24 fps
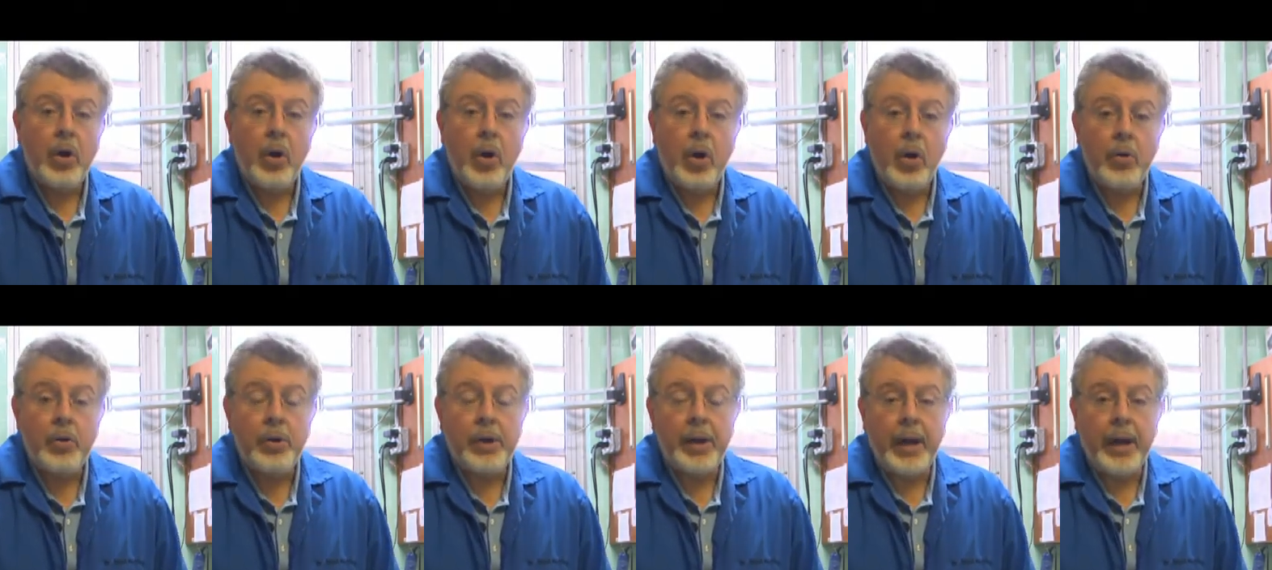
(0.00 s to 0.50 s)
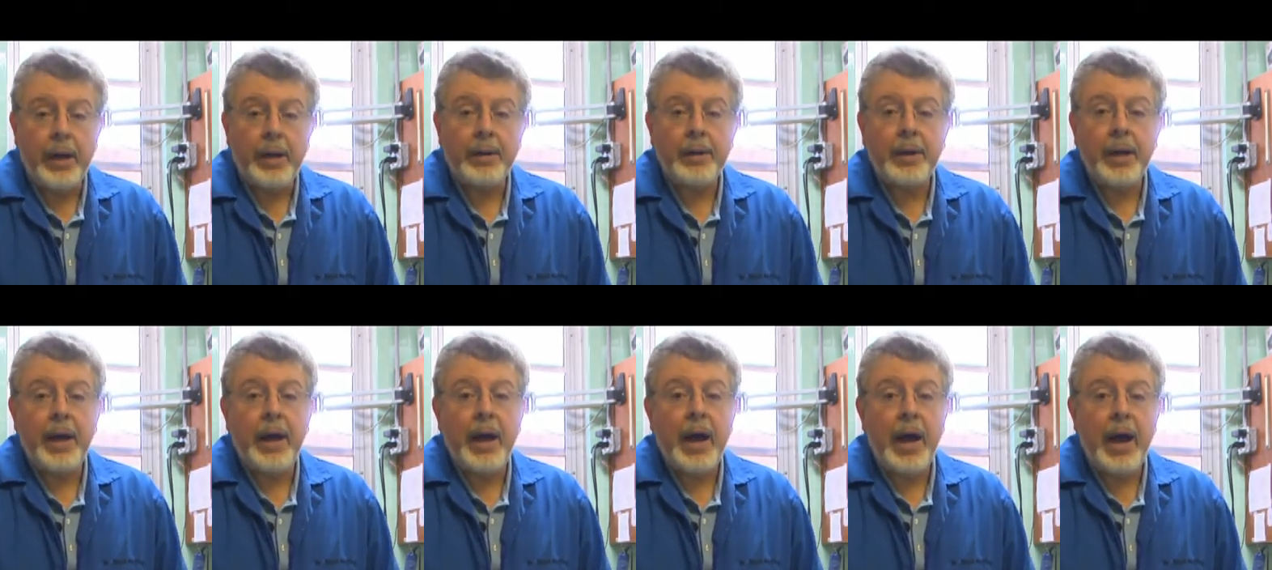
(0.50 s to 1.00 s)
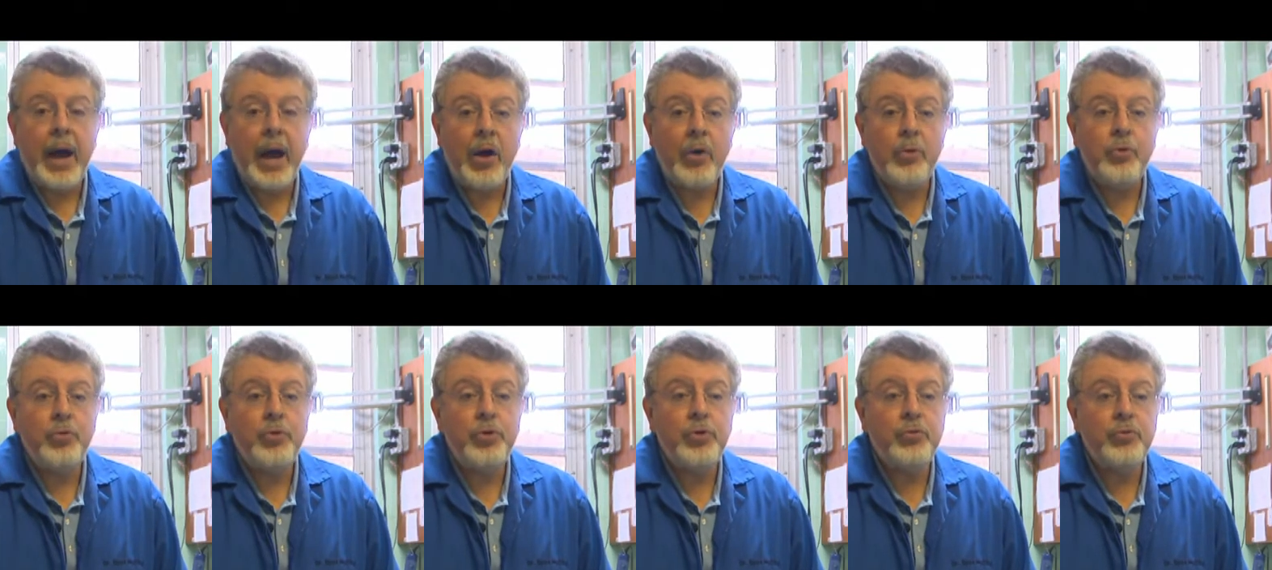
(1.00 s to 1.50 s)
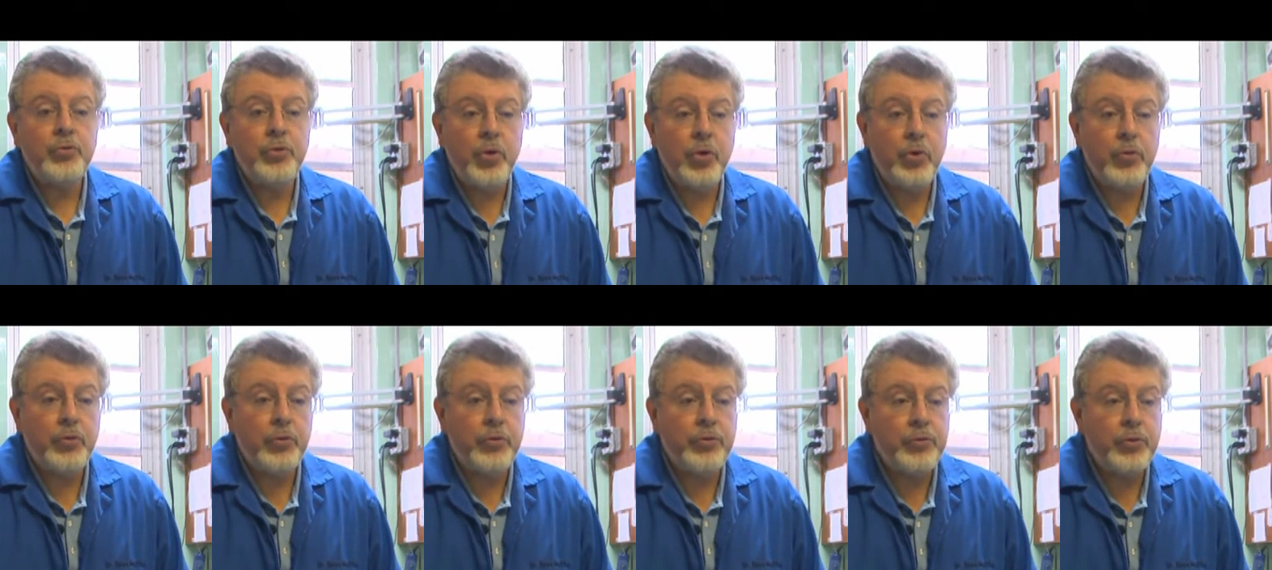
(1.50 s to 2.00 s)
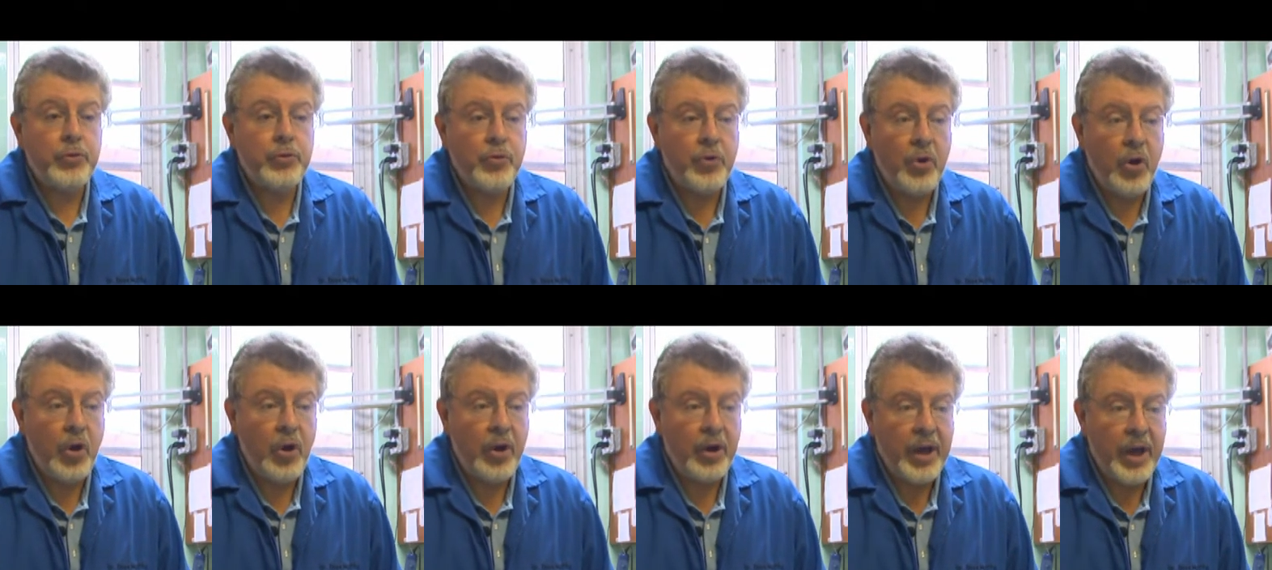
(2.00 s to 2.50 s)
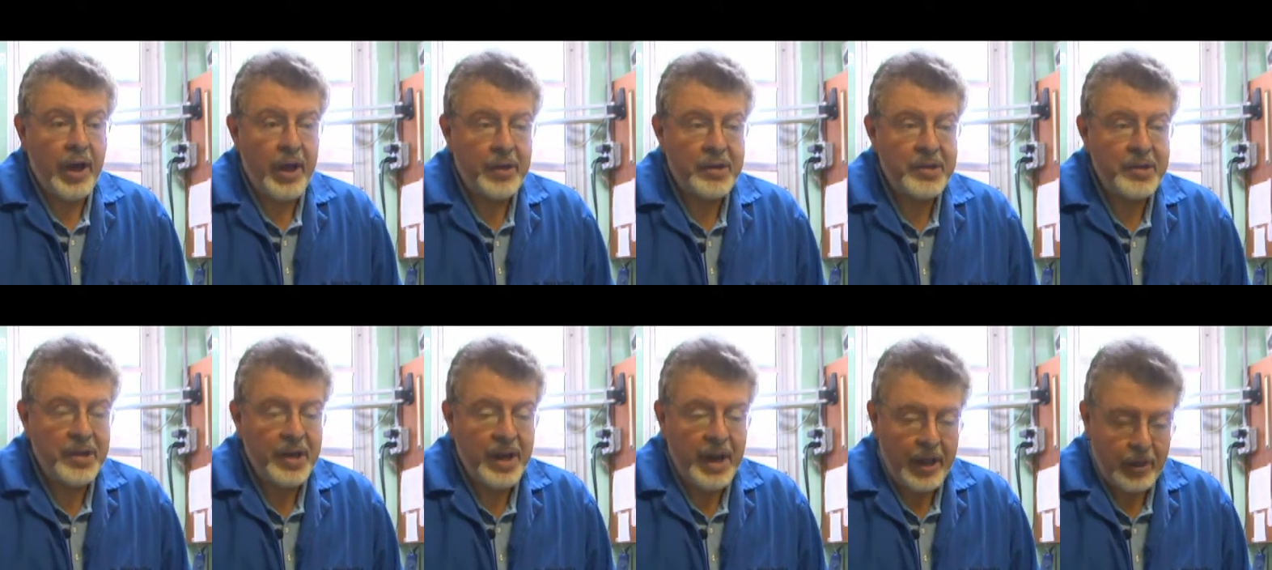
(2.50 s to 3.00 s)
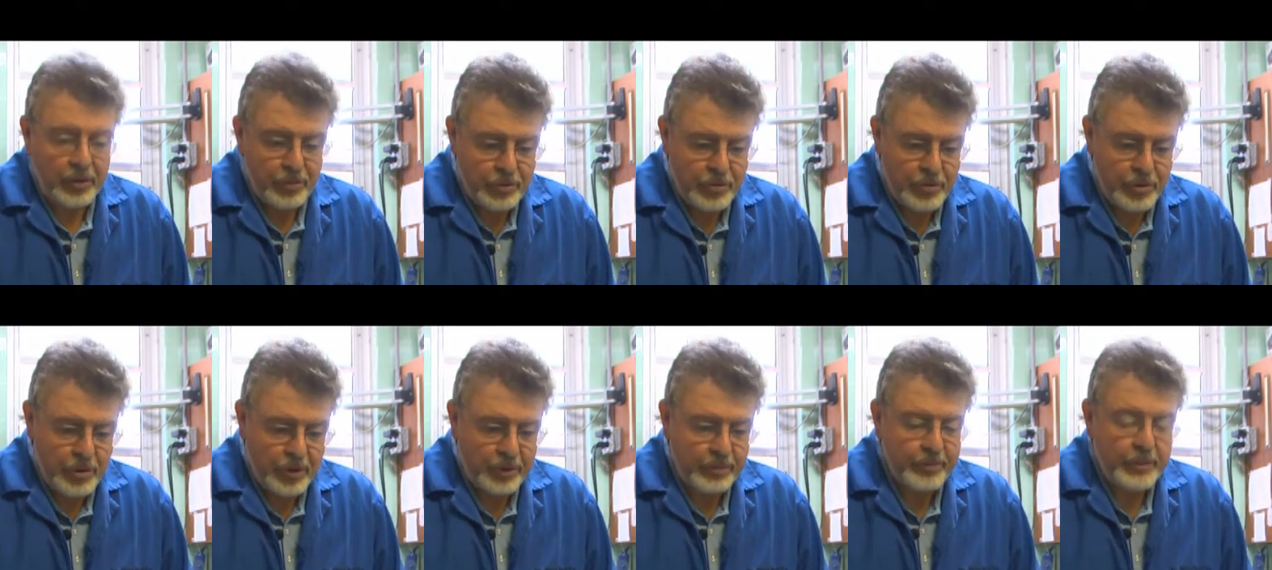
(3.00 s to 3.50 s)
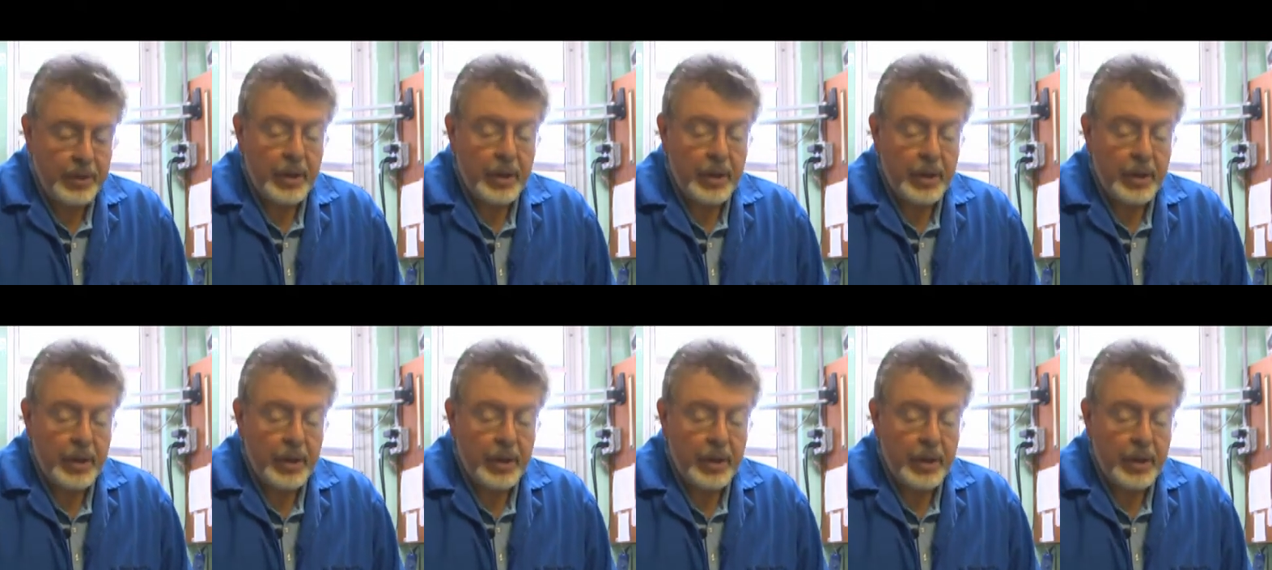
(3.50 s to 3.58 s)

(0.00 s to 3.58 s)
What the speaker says: Okay, how do you know if your dog has an allergy?